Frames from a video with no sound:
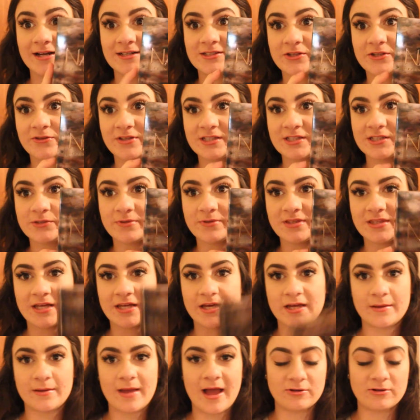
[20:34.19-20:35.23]
So this is what the
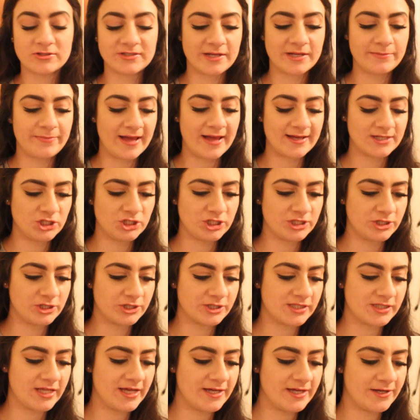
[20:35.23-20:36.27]
outside packaging
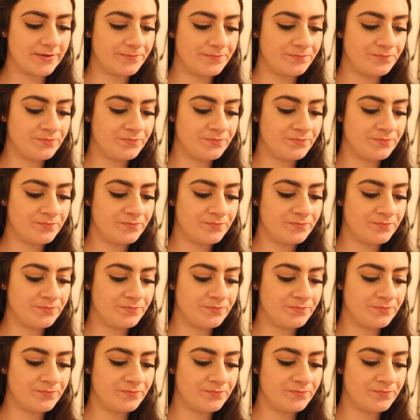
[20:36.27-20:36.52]
looks like.